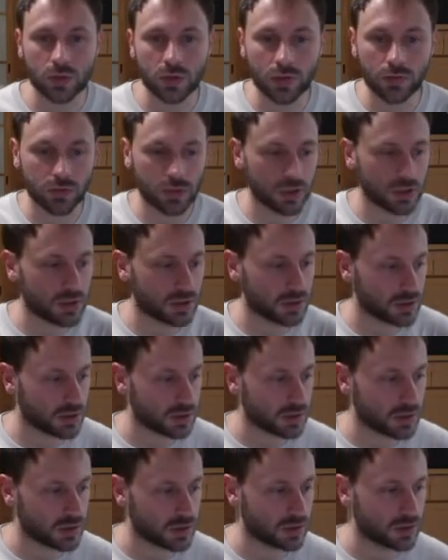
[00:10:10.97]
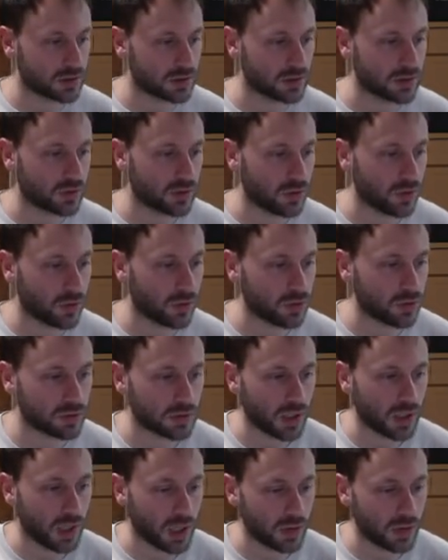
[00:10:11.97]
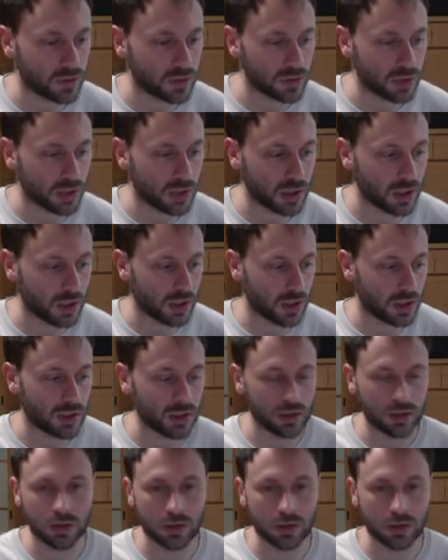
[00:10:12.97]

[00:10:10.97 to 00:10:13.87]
reference on how the